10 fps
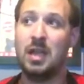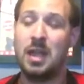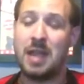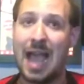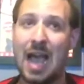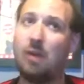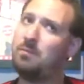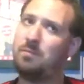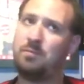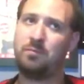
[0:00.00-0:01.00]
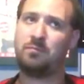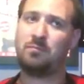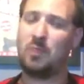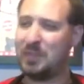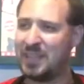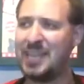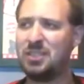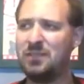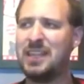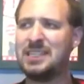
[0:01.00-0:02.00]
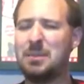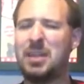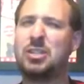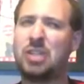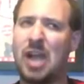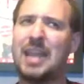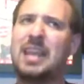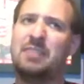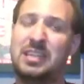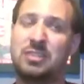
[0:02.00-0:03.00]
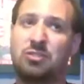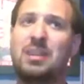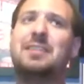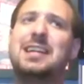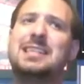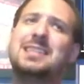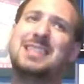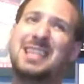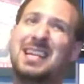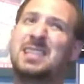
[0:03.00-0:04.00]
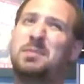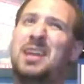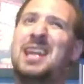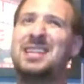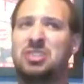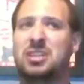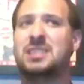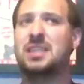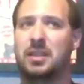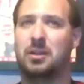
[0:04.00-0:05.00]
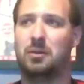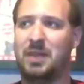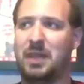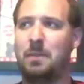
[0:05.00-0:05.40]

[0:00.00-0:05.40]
Now, with each of these, I'm going to try to give at least 3 reasons and explain it just a little bit.